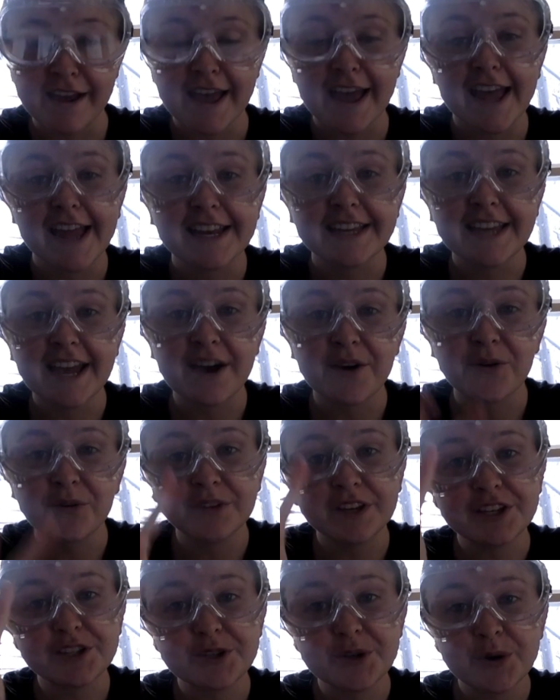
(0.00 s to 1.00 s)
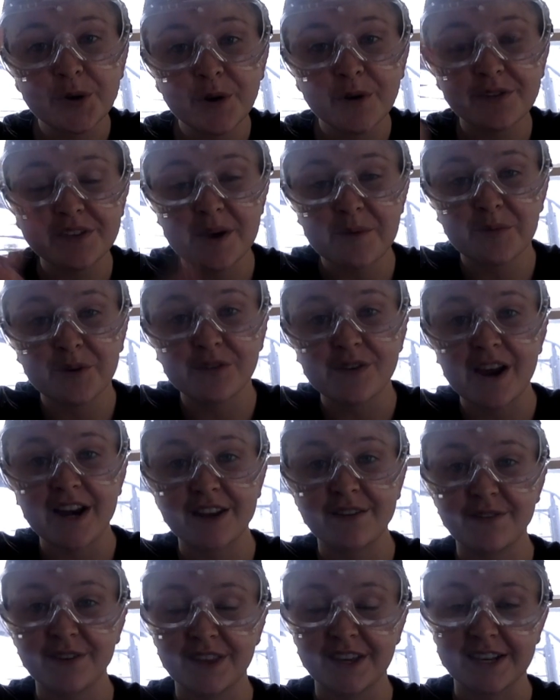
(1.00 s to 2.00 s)
And yet only 2 of them were
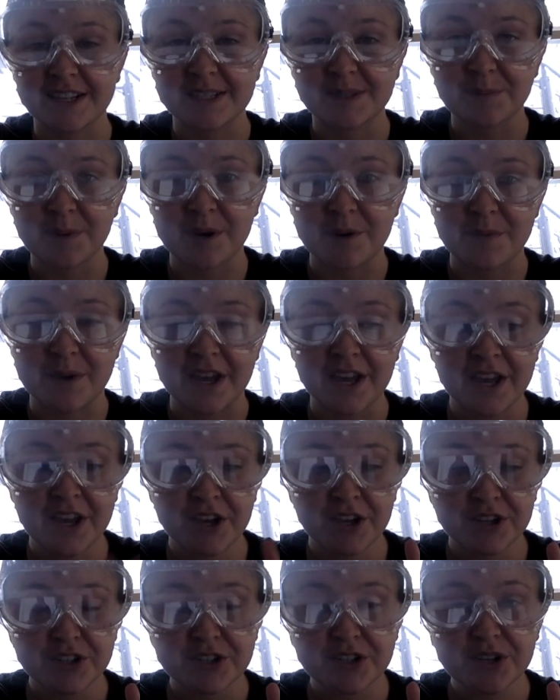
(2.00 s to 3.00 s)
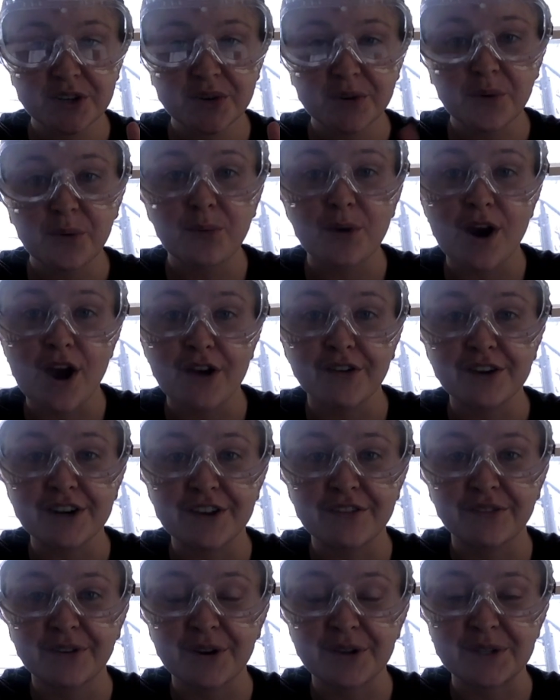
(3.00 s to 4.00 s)
ready for the experiment. 2 were
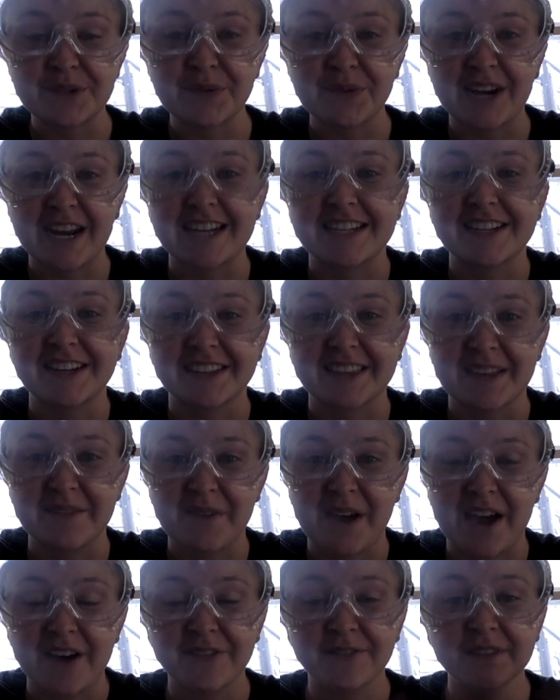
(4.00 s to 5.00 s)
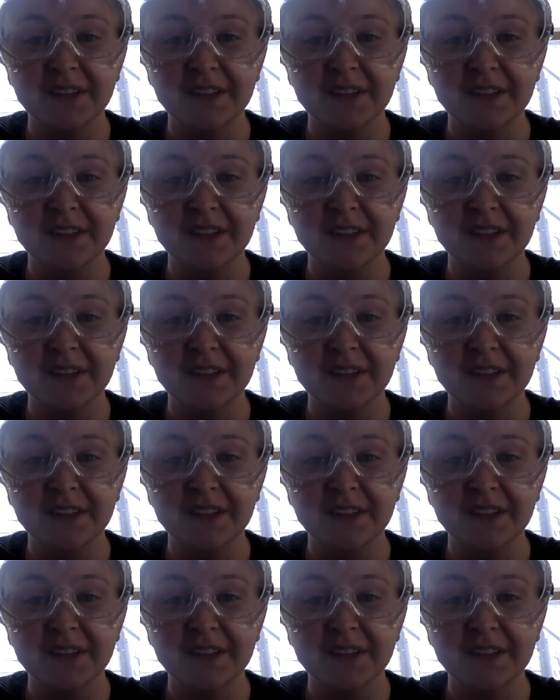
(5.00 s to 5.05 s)
already frozen when I took them out,